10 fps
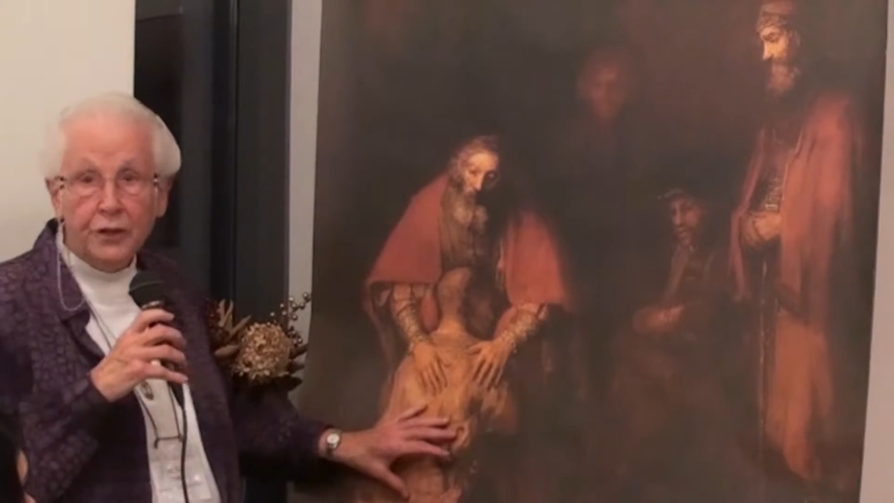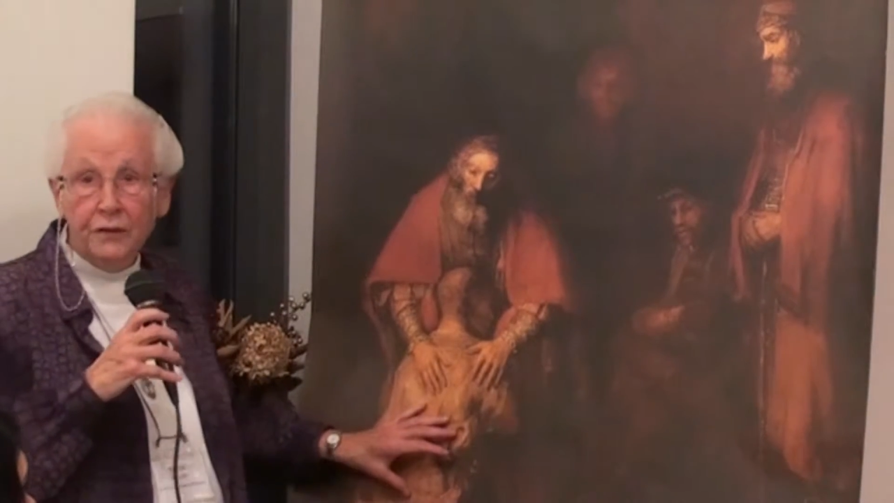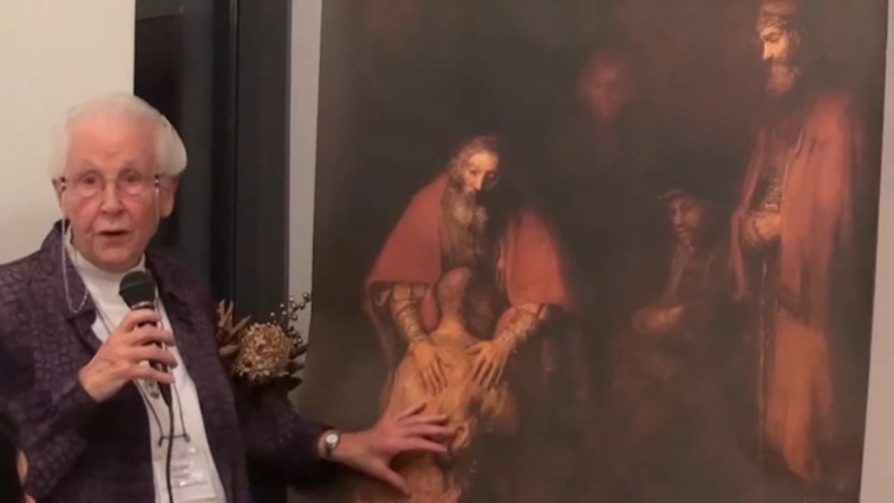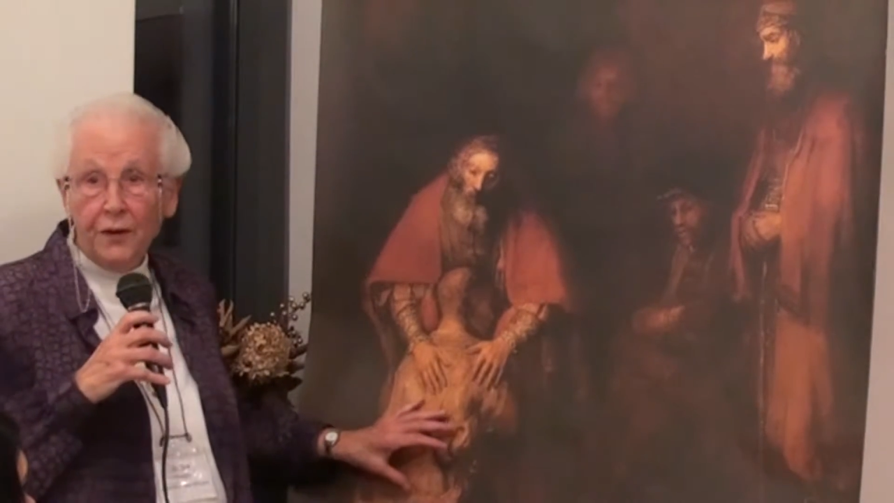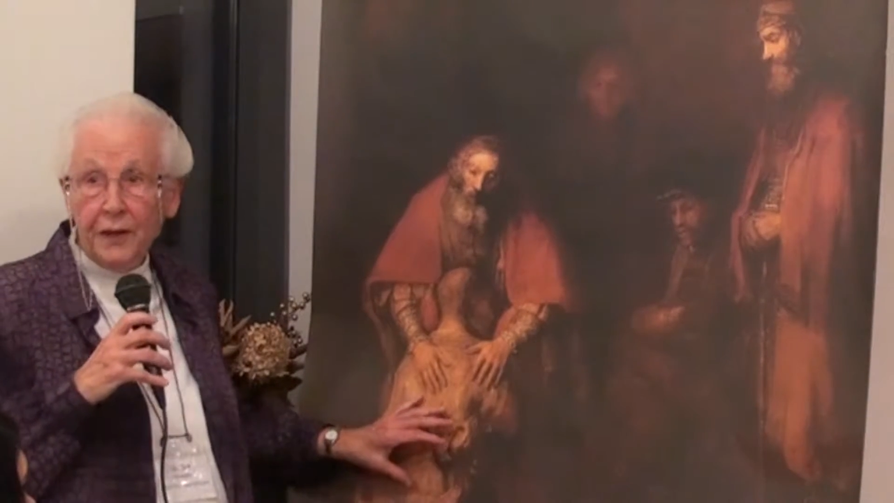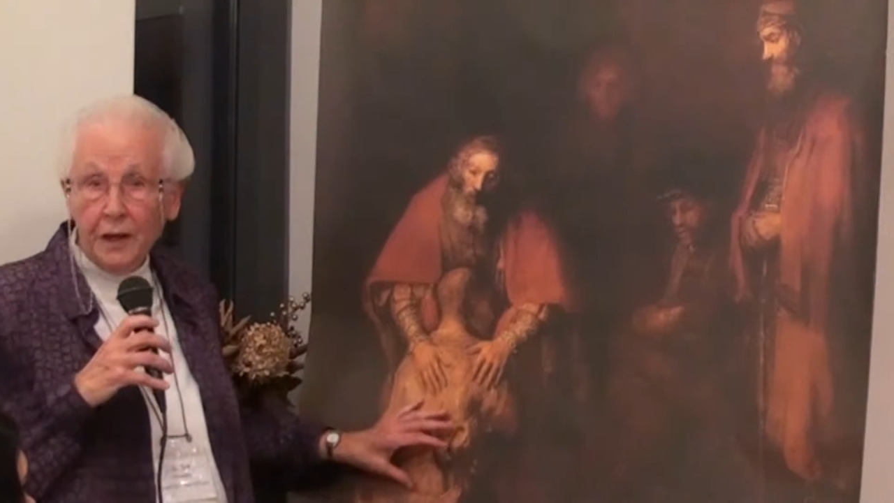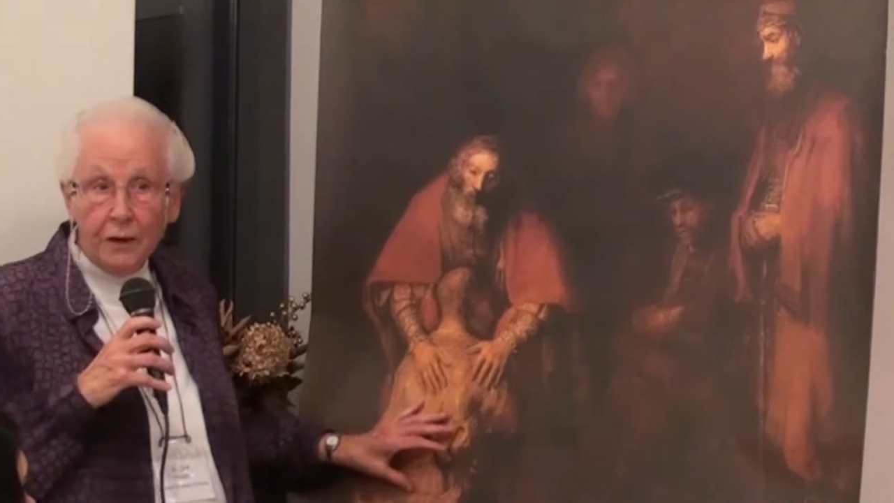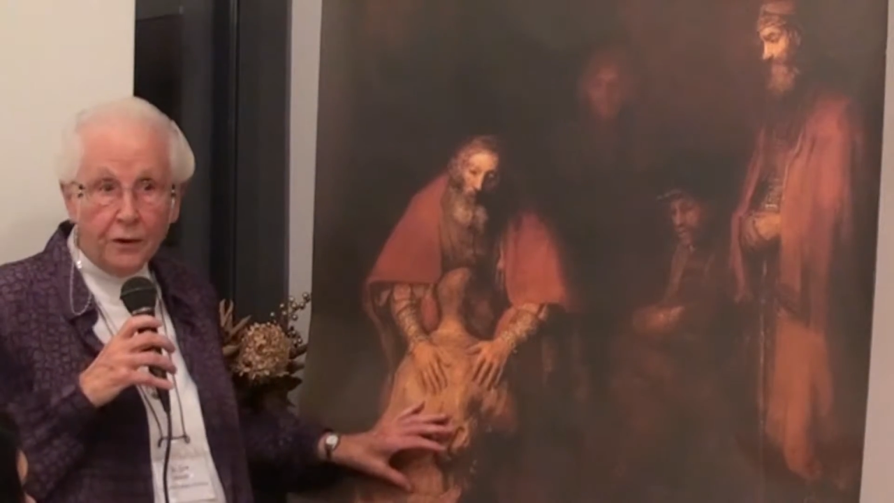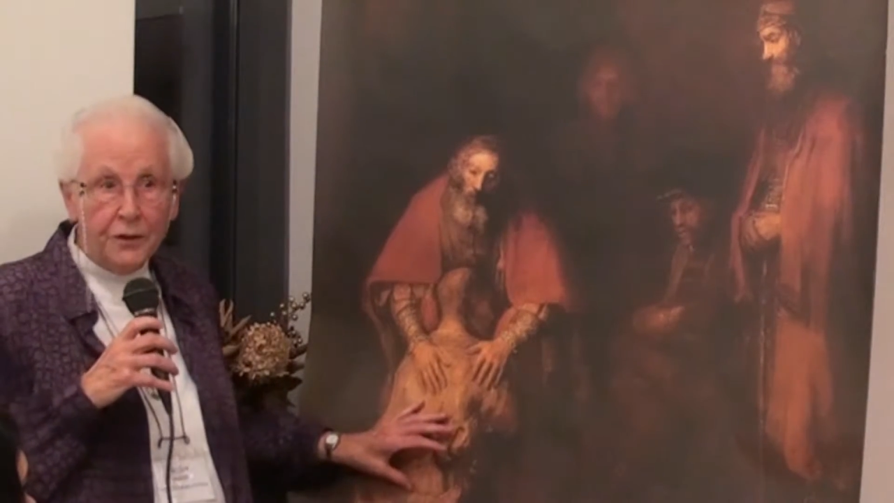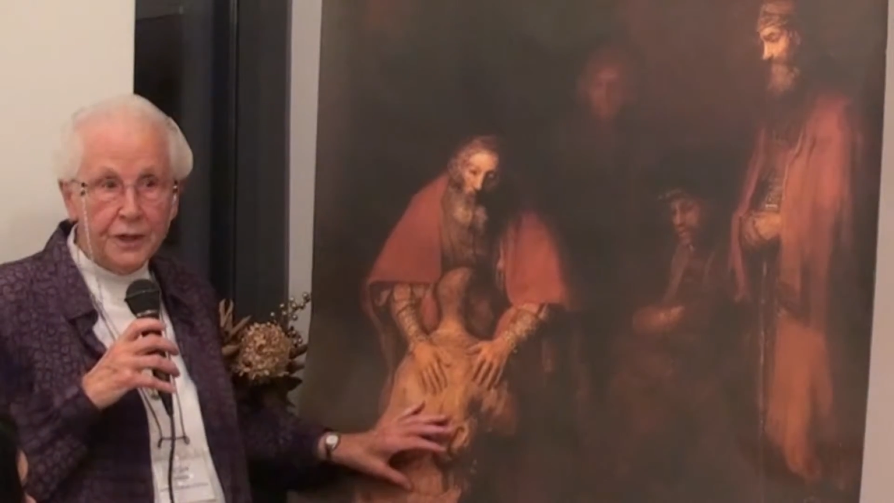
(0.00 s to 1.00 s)
of all, the
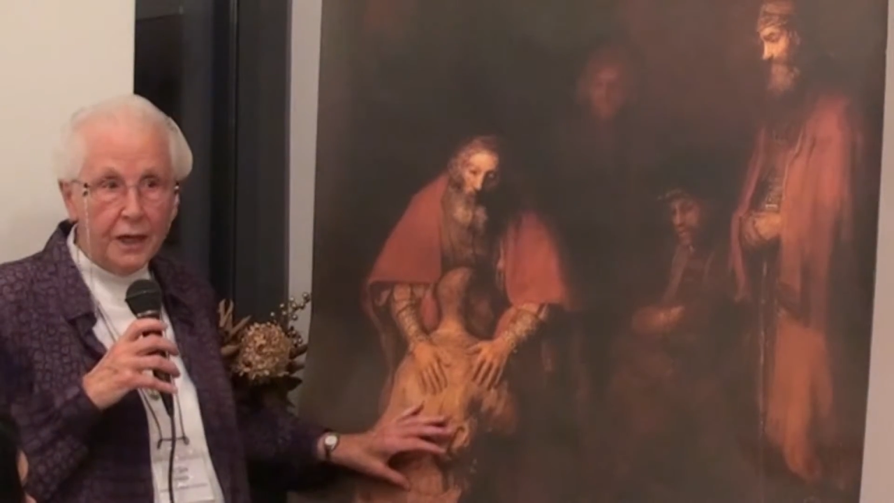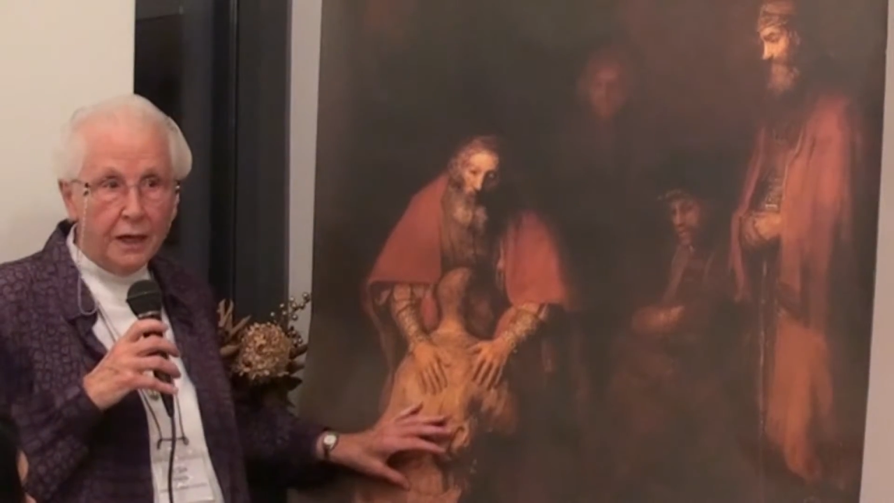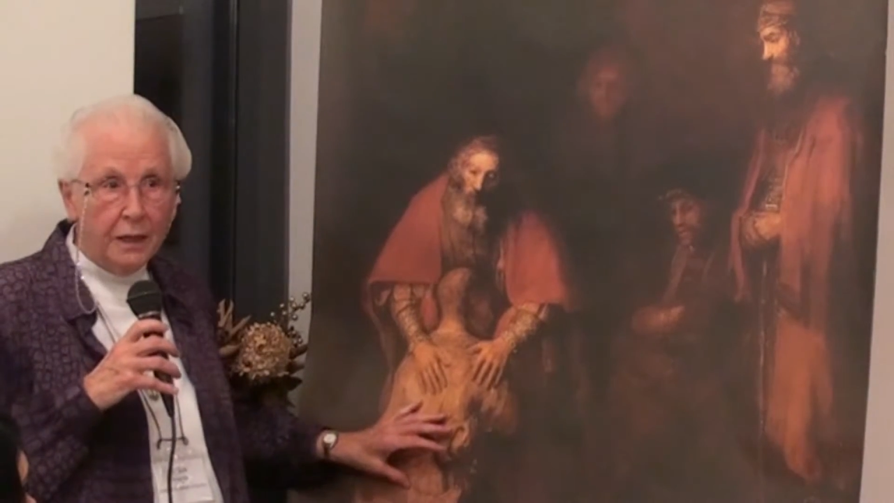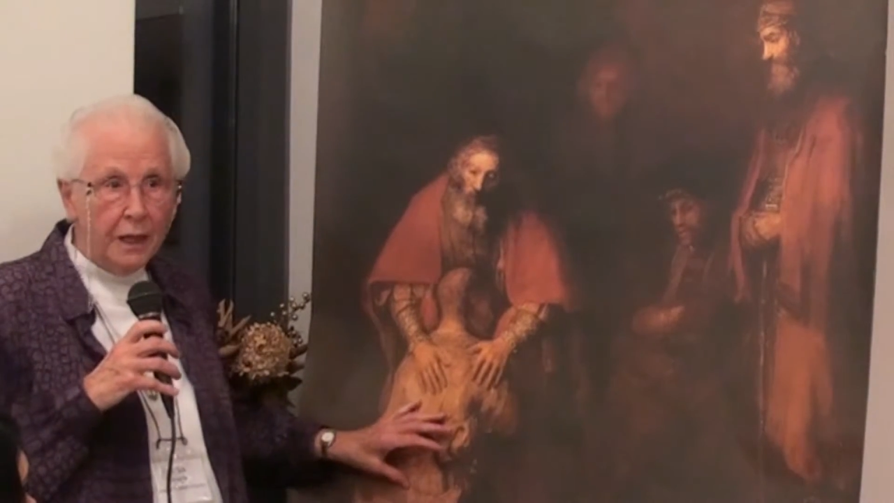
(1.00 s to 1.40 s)
younger son,